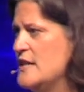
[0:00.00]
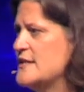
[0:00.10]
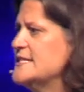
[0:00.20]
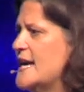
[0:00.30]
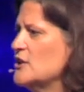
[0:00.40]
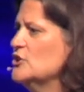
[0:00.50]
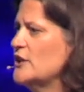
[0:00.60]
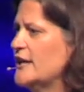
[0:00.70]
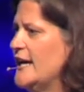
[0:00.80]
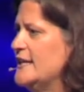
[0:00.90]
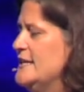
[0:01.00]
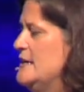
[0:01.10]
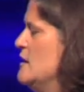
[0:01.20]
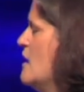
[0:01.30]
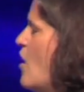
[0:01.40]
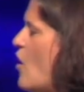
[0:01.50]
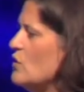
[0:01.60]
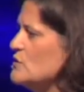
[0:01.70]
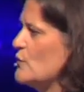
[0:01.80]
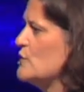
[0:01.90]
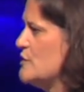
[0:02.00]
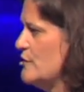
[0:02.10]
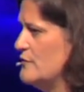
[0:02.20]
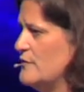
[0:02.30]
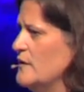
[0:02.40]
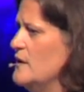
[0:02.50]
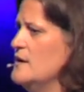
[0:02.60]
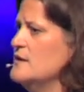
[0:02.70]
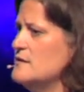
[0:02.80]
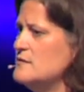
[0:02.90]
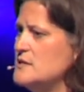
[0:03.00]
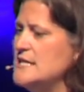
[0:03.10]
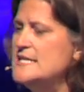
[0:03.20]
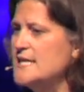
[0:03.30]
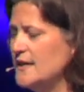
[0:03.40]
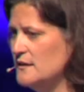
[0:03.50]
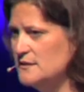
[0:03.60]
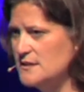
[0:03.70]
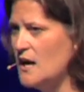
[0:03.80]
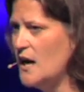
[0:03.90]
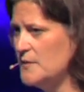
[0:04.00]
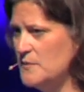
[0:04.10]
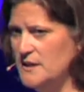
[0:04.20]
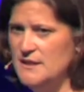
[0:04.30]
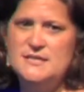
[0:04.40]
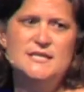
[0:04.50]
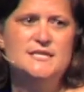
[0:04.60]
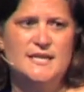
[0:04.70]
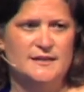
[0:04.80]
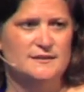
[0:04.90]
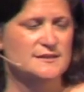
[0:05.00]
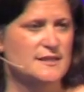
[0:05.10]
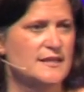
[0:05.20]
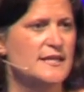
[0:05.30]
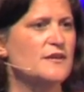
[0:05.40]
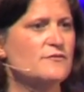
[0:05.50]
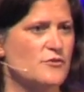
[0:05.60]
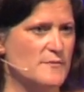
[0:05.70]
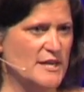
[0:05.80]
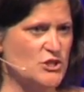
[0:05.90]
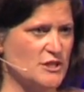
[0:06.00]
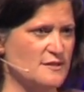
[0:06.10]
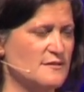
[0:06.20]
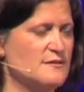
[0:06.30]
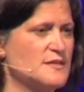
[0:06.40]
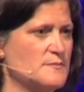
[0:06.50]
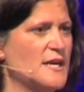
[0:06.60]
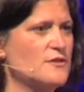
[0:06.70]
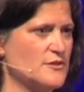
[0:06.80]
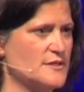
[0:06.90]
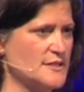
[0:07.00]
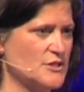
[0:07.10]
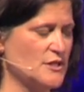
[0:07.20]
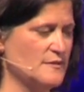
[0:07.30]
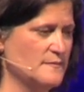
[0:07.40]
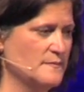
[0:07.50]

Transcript: They take a look at all sorts of detailed IP, detailed information to make their decision.